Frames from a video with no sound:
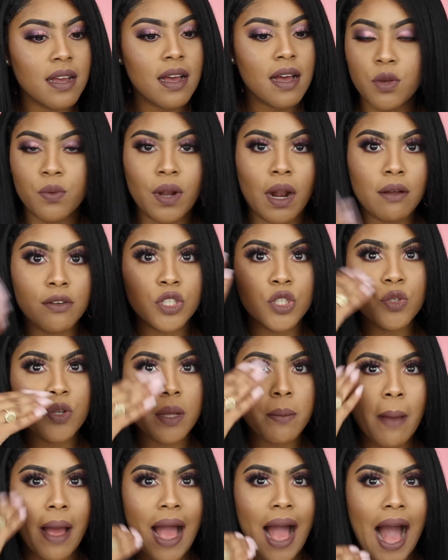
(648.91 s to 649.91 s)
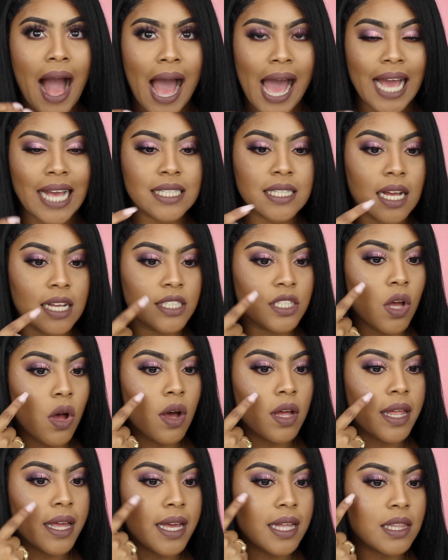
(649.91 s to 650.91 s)
So when I was doing my eyes, I saw
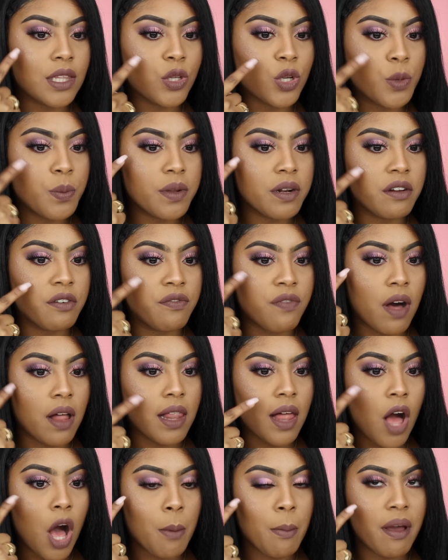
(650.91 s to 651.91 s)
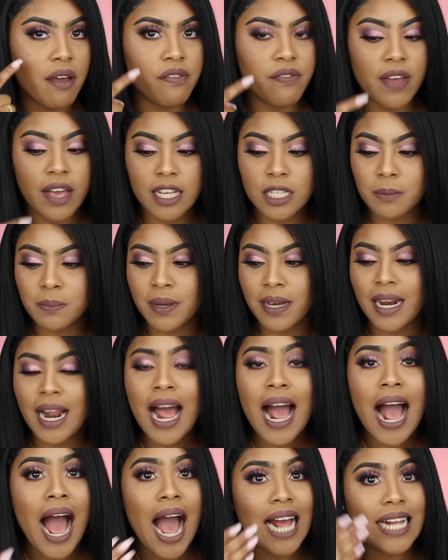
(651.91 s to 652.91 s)
like a little bit of fallout on my face, but
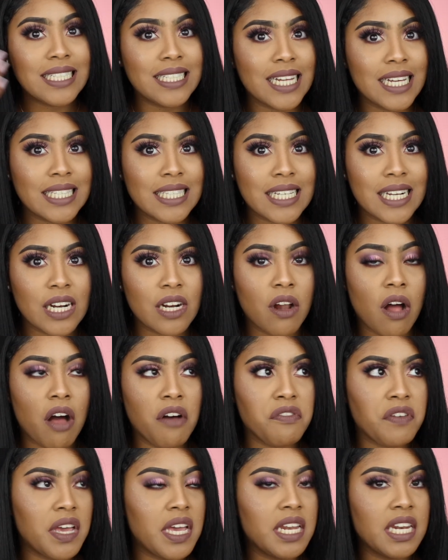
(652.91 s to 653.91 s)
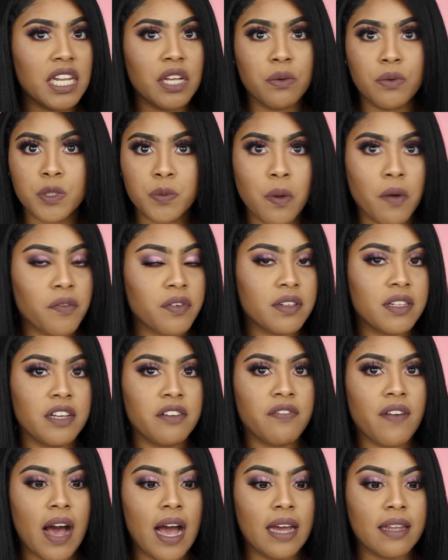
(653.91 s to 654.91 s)
I dusted it off and it was perfectly
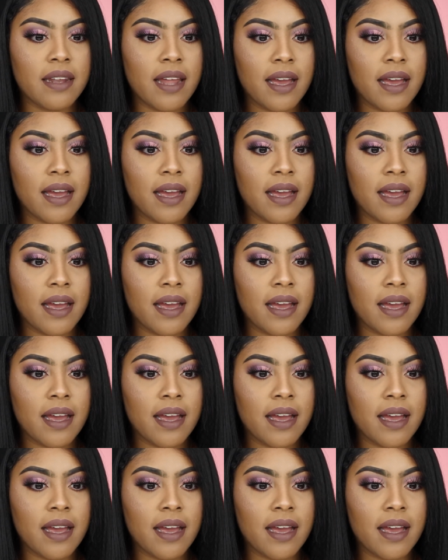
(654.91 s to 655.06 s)
fine.